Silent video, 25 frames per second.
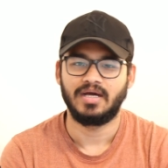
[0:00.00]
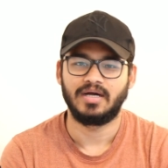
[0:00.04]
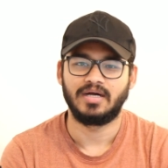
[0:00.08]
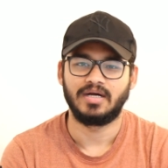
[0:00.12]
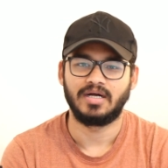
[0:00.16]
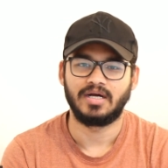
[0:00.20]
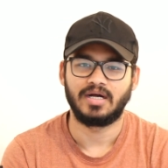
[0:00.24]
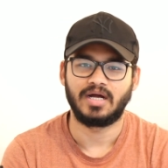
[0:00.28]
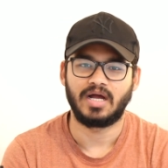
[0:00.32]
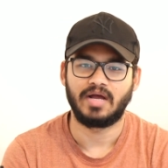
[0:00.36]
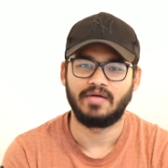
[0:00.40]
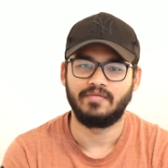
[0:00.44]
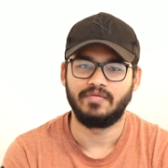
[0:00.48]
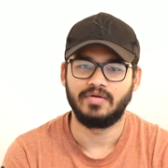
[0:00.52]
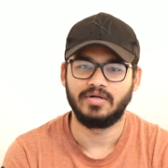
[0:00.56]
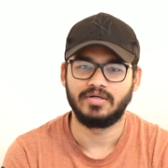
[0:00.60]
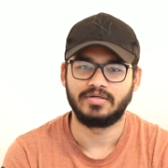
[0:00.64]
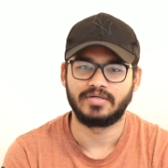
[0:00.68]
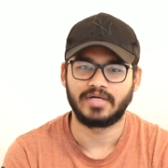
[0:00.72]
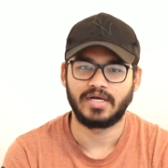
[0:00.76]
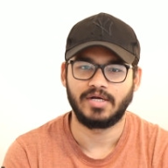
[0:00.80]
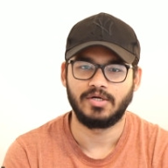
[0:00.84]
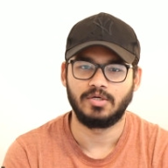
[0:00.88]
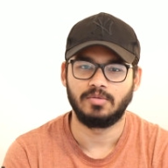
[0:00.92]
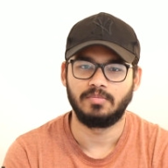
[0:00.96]
Uh, I
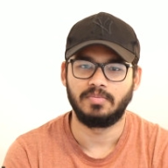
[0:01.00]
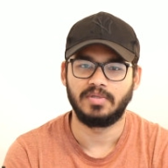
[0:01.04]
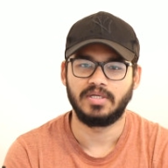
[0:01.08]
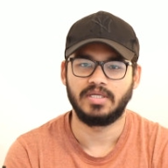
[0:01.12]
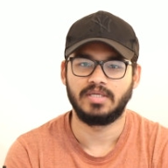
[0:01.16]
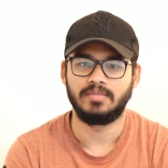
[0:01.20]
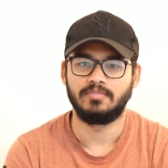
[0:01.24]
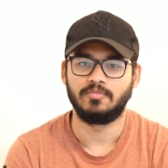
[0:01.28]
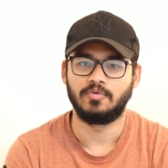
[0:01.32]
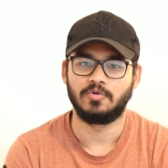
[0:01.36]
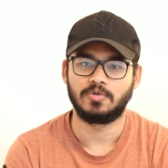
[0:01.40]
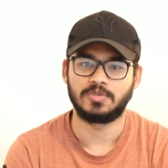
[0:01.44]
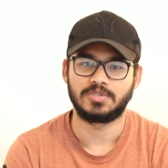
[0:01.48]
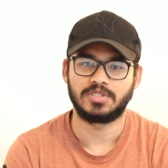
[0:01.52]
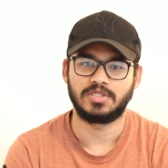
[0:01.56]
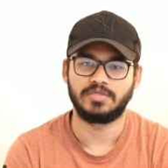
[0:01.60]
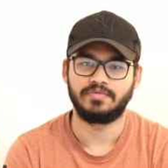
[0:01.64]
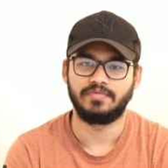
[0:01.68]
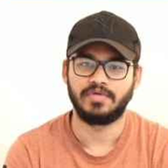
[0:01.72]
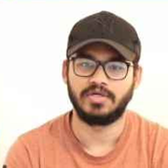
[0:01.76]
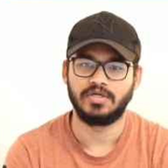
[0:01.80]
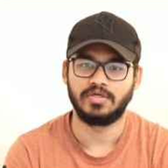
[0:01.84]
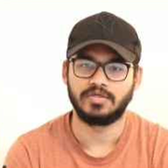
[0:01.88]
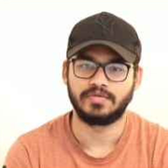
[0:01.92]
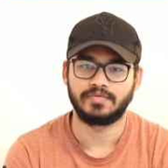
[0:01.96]
will try to bring more
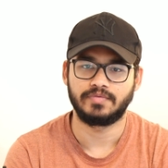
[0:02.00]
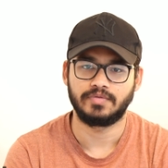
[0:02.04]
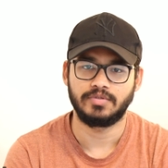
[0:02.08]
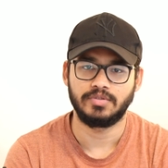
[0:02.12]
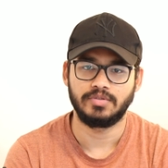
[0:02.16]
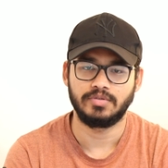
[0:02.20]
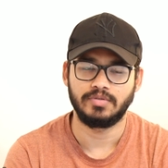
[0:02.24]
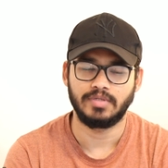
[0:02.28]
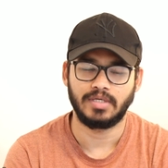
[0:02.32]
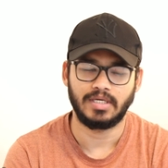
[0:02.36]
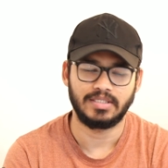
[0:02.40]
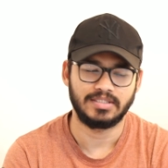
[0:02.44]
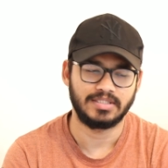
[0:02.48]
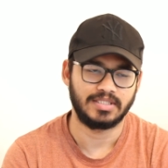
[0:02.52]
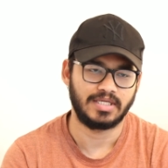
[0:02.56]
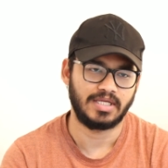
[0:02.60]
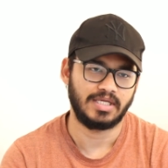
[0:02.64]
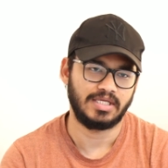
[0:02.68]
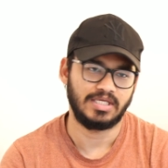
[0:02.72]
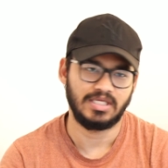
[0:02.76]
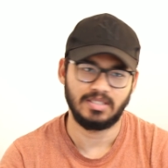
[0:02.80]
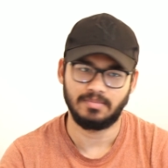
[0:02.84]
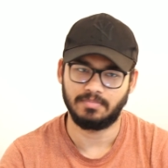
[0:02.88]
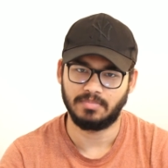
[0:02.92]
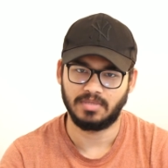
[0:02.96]
such videos for you guys, and
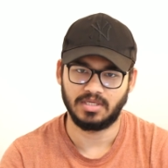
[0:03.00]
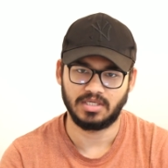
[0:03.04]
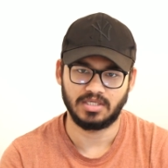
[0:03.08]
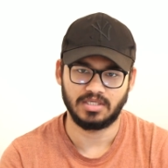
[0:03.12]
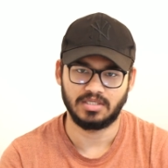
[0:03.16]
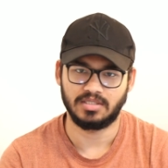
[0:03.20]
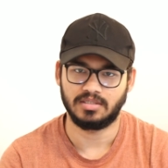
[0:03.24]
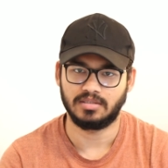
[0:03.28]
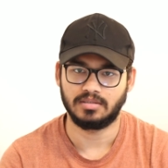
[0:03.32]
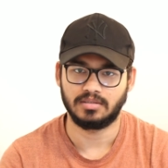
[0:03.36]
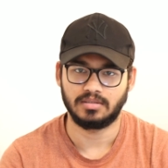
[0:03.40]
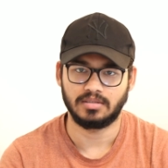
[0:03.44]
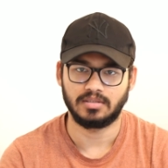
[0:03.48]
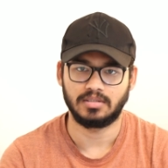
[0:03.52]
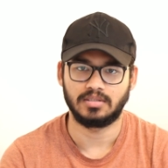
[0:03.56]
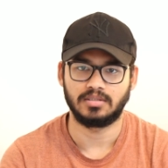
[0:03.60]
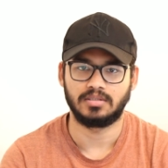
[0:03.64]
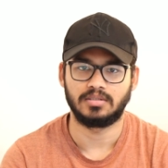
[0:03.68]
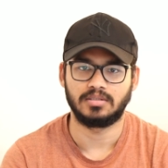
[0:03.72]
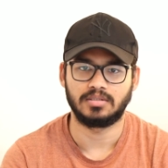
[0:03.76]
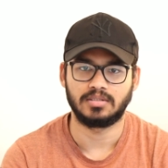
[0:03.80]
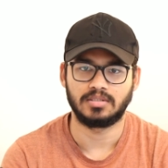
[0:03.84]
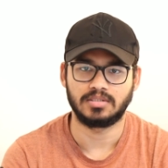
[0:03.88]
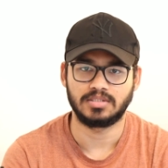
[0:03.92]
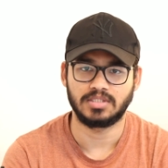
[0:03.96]
I keep making
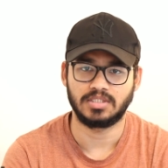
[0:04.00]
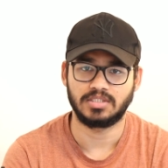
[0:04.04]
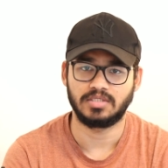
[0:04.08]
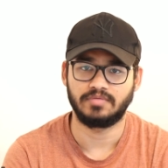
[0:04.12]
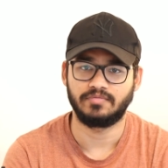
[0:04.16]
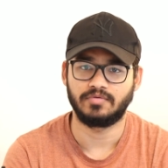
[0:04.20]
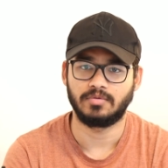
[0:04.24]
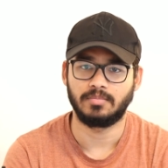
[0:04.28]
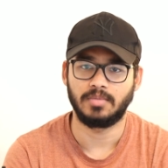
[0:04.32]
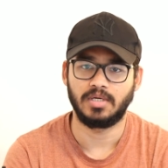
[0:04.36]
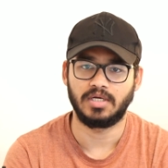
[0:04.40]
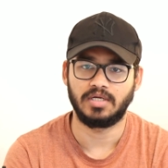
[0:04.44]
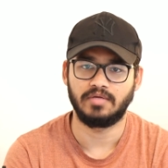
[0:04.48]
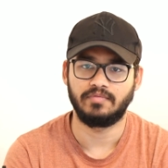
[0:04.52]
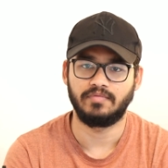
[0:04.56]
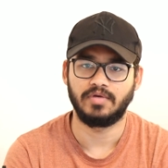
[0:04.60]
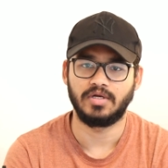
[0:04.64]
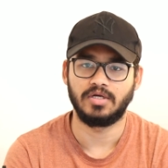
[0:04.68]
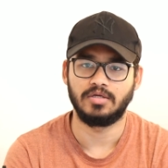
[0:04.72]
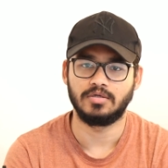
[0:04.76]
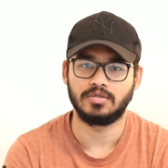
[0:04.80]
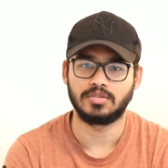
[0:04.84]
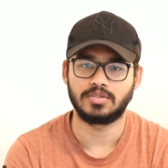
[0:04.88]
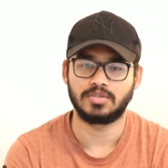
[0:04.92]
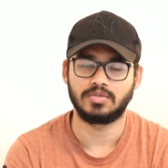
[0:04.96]
uh, such informative
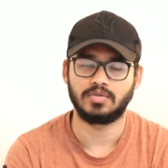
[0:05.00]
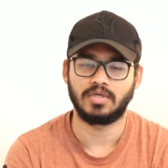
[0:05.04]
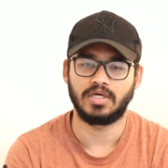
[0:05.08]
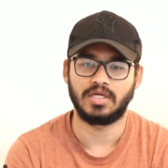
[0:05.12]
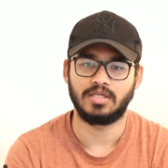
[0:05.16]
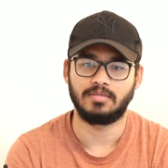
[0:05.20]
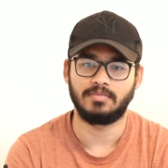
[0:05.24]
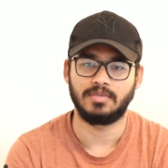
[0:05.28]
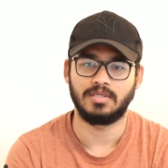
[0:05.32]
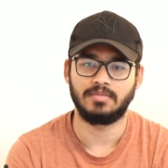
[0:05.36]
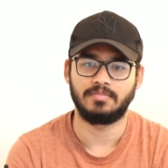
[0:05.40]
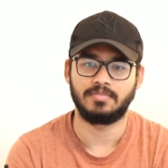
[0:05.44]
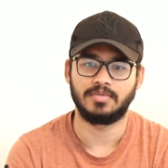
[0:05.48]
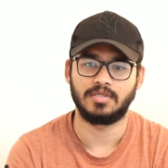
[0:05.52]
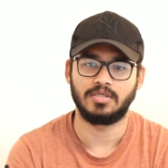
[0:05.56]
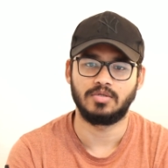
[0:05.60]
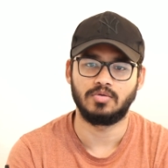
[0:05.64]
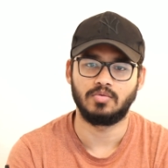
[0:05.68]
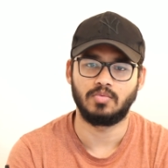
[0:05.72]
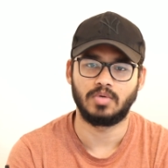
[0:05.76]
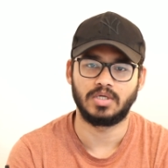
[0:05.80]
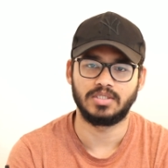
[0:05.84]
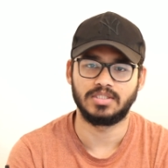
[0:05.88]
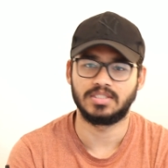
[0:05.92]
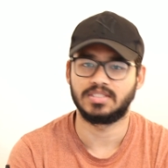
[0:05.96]
videos to help people
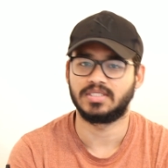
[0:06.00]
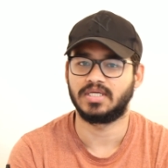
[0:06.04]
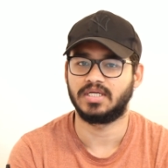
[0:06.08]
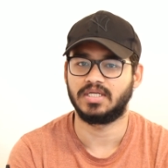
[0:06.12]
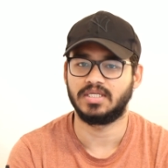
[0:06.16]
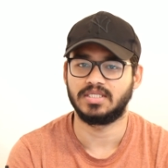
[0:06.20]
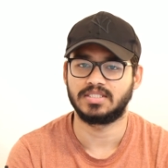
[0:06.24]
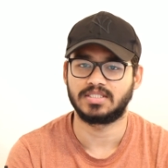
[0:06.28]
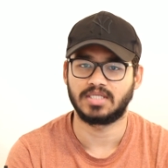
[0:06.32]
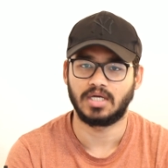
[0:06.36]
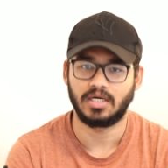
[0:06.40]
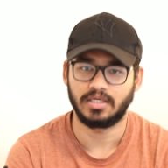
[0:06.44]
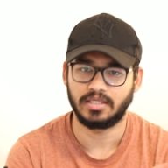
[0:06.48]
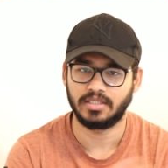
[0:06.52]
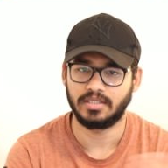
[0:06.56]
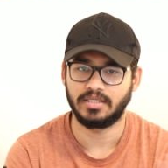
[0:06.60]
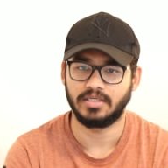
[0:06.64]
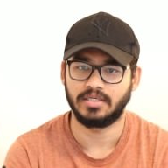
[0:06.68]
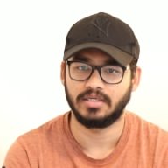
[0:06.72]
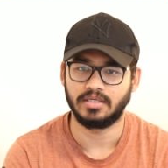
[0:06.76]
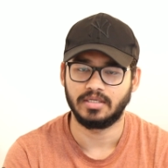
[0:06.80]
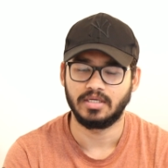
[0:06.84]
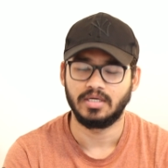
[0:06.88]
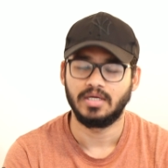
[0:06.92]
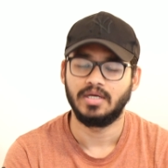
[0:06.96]
who are just getting
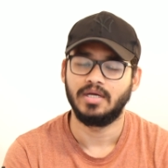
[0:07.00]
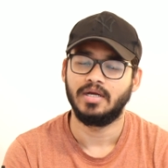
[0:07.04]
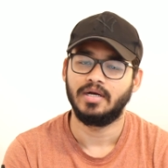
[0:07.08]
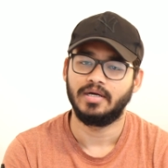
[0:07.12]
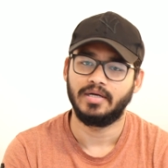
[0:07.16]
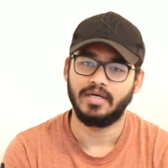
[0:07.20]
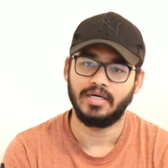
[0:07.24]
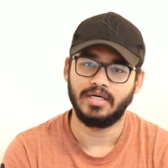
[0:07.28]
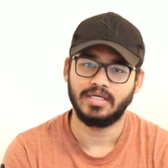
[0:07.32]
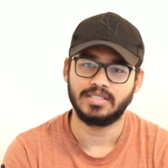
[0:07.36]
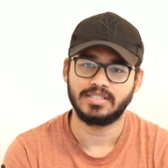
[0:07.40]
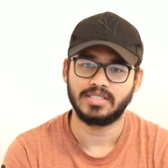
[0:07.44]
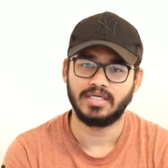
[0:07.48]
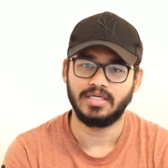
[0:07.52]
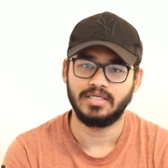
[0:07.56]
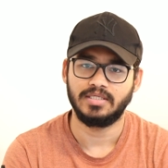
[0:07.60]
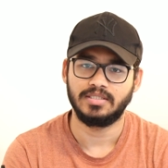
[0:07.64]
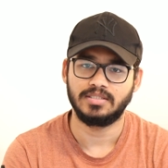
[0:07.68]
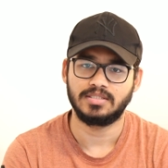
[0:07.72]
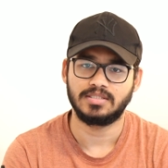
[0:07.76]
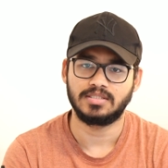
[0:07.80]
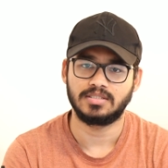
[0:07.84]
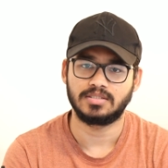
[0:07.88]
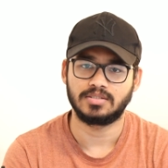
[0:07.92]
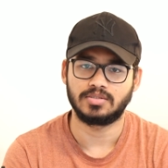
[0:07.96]
started in data
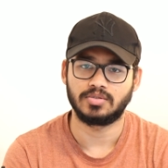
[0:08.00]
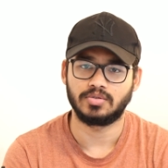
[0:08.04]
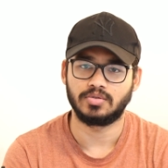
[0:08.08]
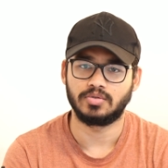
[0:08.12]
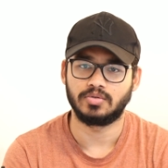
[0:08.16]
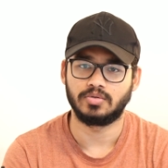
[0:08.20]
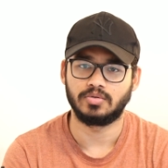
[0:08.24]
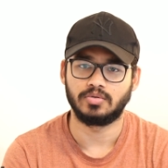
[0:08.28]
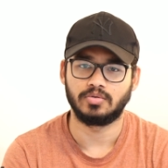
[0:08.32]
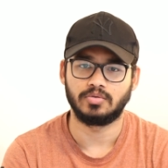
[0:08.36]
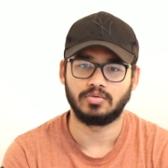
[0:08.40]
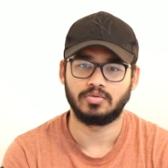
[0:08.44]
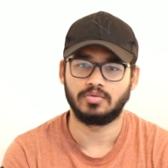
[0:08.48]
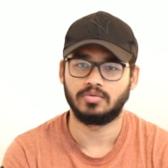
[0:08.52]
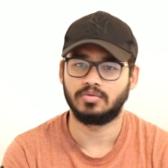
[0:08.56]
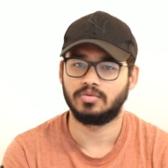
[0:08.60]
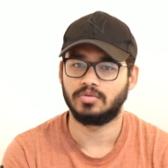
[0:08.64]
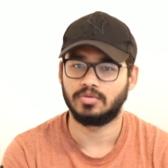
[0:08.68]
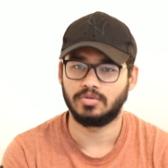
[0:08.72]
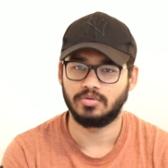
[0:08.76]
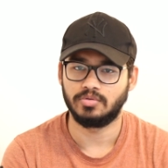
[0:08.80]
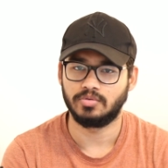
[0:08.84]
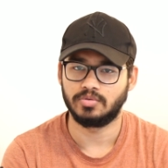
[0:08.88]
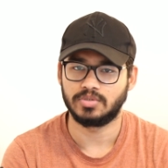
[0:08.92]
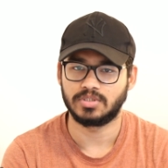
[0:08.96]
science.
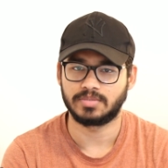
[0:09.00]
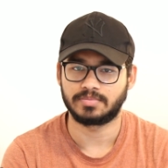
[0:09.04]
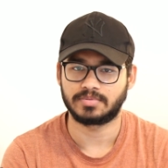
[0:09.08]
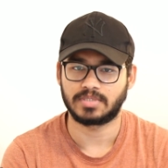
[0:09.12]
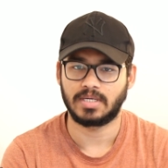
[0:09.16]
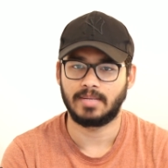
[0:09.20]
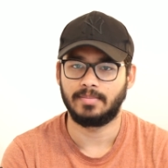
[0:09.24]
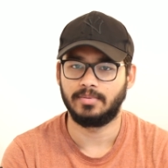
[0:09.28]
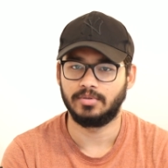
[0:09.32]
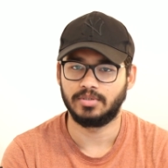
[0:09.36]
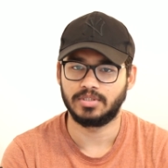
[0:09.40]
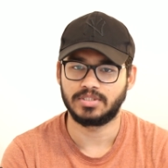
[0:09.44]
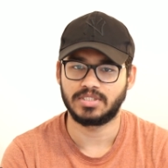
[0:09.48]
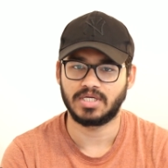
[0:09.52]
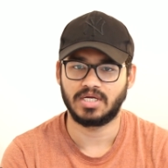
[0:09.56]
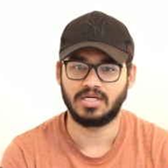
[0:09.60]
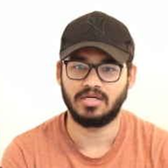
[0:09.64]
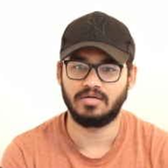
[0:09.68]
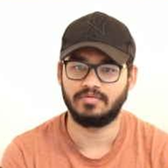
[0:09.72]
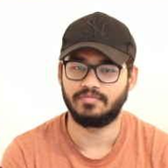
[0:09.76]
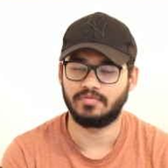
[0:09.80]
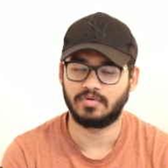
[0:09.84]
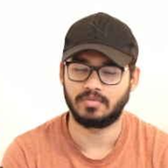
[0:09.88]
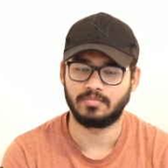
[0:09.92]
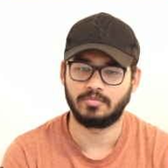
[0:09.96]
So do subscribe to the
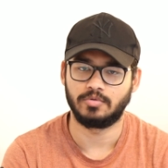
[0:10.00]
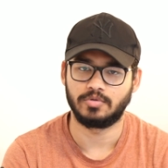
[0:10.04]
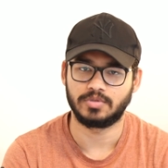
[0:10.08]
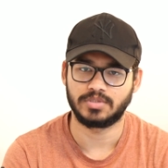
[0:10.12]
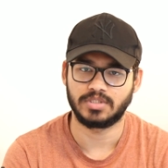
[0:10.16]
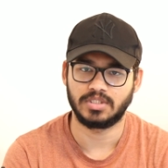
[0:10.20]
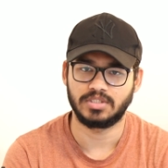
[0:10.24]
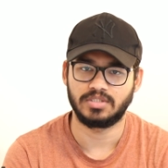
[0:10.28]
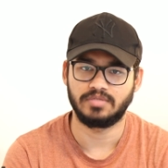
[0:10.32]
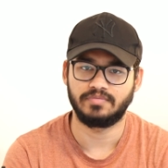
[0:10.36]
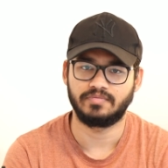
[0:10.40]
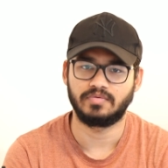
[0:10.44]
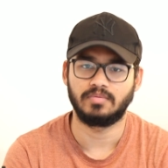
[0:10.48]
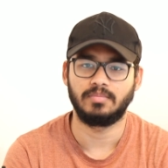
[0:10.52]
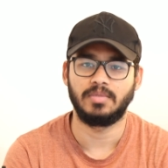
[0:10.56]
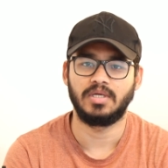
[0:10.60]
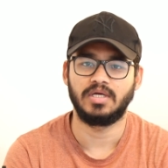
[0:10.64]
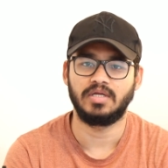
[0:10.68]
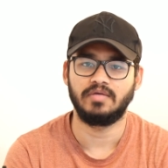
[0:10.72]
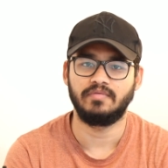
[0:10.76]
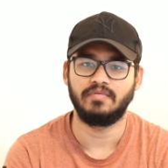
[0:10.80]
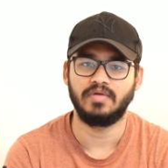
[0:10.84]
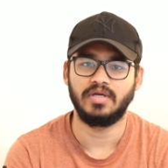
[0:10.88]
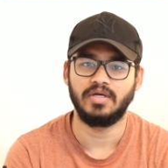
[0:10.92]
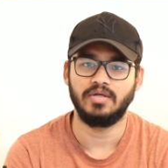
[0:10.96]
channel for more such
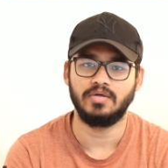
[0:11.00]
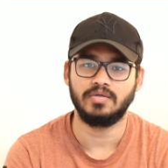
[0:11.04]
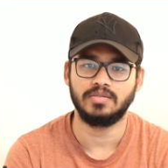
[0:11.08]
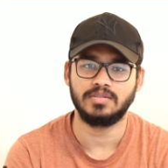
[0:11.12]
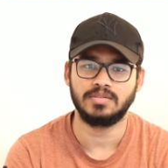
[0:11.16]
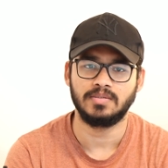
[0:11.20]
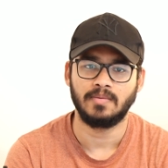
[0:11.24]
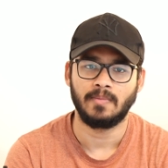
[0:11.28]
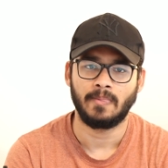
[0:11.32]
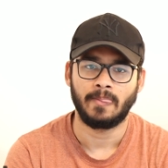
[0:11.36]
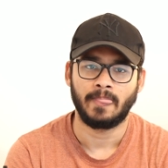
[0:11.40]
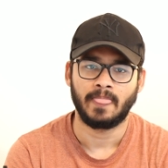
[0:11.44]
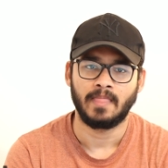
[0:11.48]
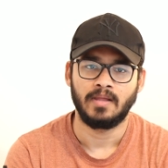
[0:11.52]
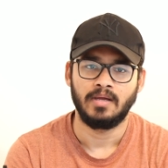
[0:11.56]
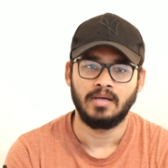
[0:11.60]
informative videos,